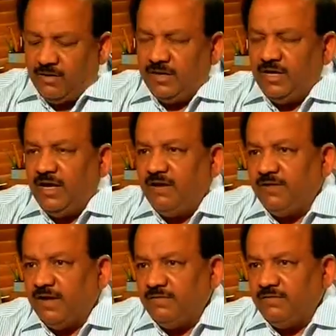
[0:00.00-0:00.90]
already
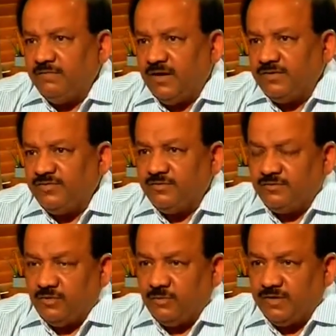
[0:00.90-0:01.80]
have done once
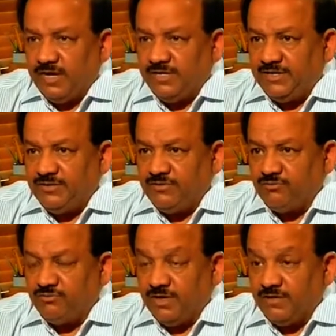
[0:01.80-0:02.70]
from
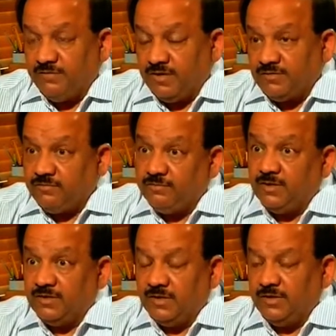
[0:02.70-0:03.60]
19th to 21st
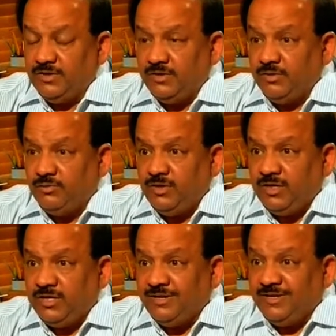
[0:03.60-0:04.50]
further. You, you
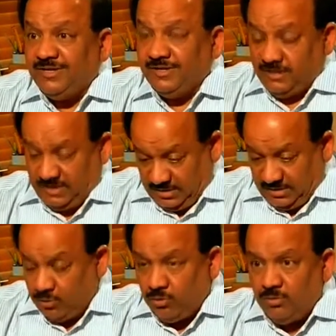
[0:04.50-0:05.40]
September. see, it,
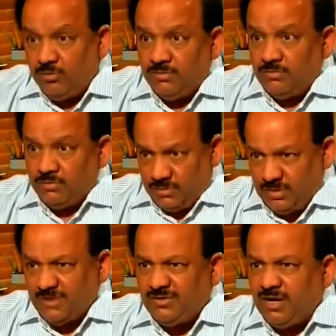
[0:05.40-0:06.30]
it, no, no,
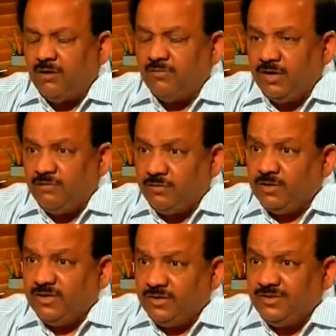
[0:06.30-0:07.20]
October. just now we have,
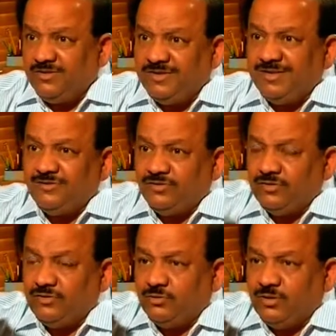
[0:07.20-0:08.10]
this is a,
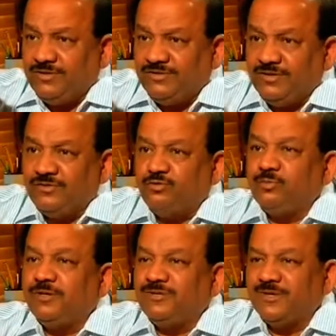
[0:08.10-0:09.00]
you can say
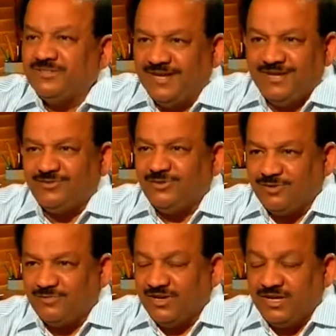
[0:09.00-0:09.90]
super specialized
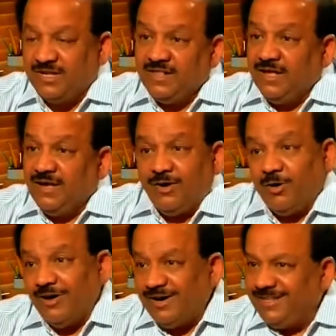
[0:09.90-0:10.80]
sort of training.
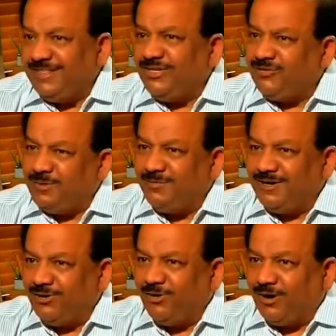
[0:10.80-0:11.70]
Already these
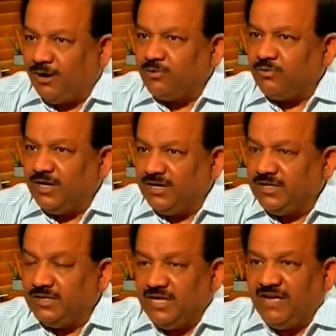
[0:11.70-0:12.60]
people know how to
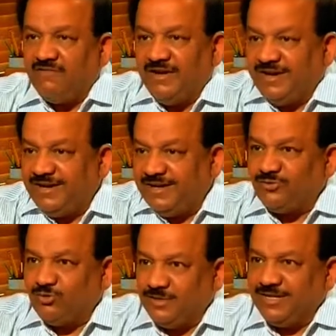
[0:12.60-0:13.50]
handle, they have
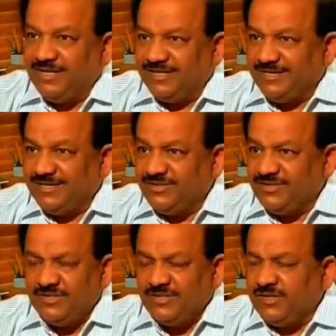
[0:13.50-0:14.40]
handled so many other
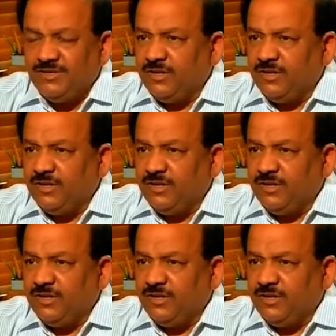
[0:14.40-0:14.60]
diseases. So